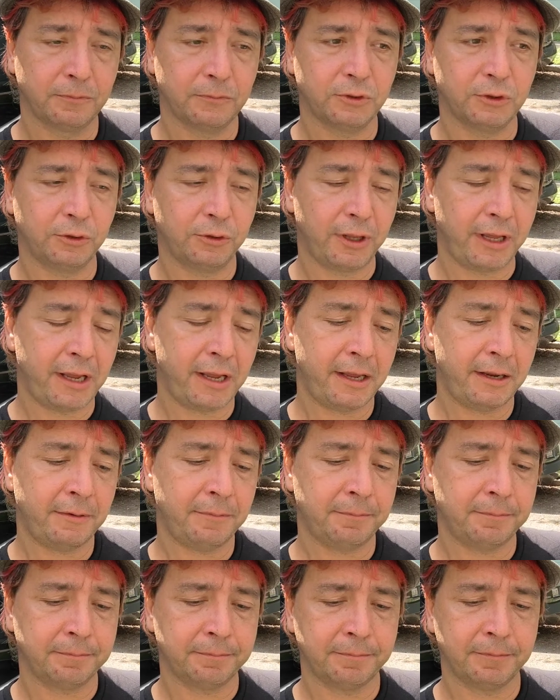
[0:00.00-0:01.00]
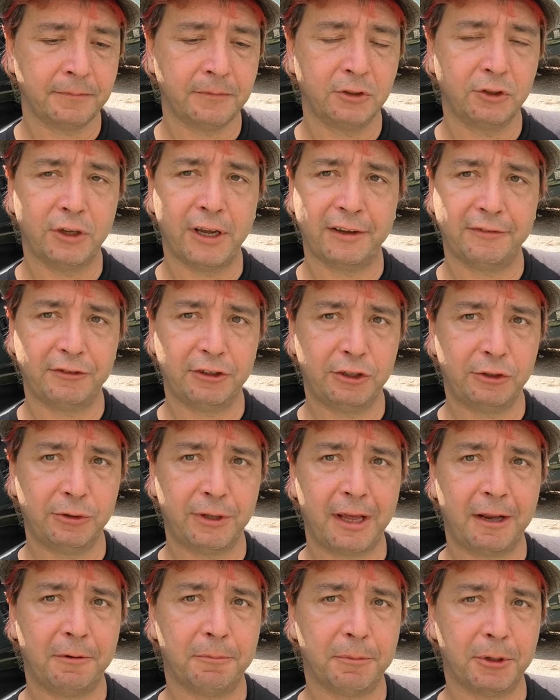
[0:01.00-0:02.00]
So then you have to do
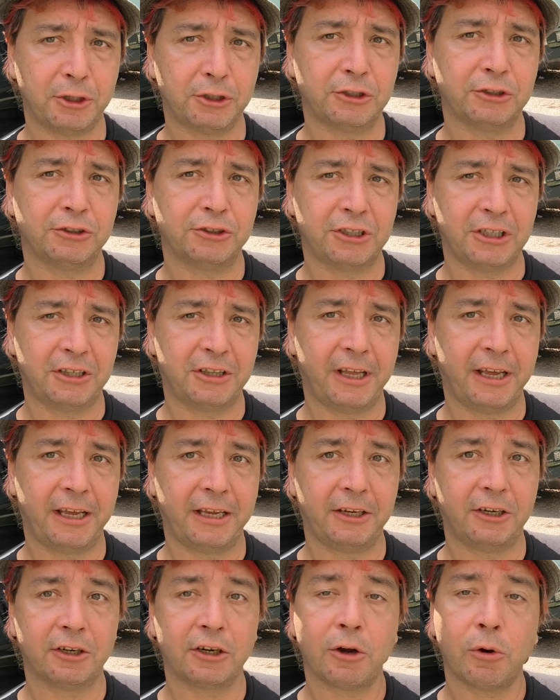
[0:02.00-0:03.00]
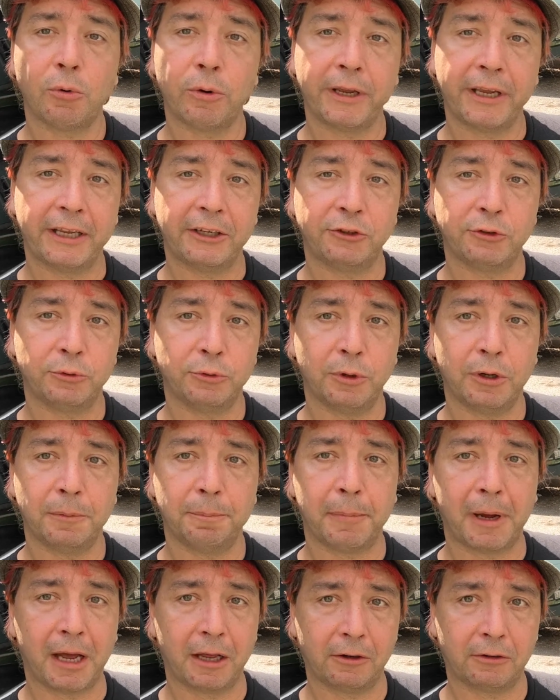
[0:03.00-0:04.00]
that emergency thing. You're going into a
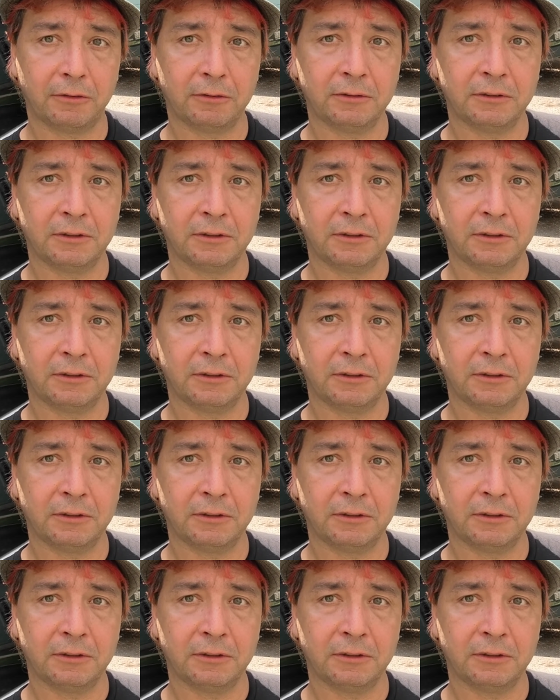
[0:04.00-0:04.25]
bottle.